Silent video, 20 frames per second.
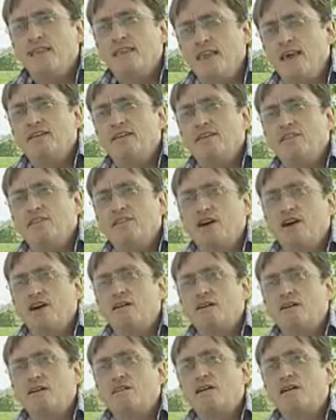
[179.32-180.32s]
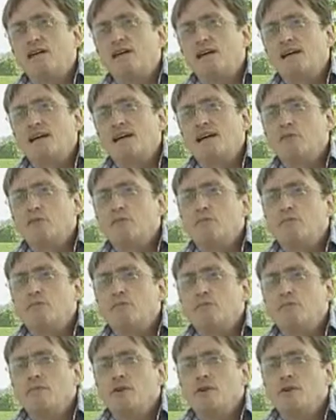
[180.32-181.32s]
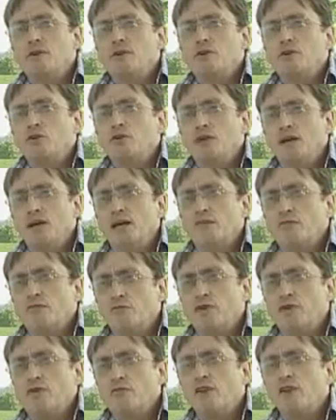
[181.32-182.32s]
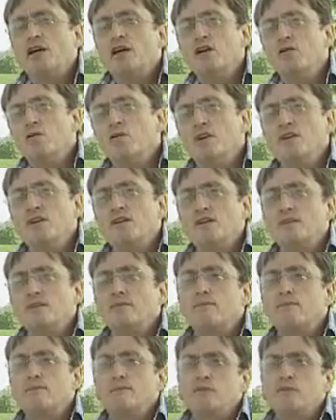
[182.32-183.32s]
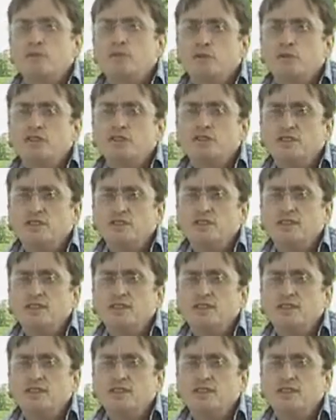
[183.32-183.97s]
That is how I came to have a very real spiritual